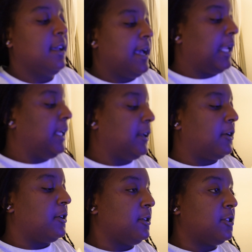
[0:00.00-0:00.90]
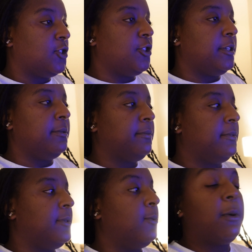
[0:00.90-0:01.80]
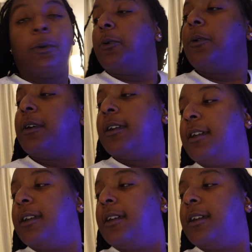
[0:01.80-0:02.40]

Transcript: I need a girl's trip. Where we going?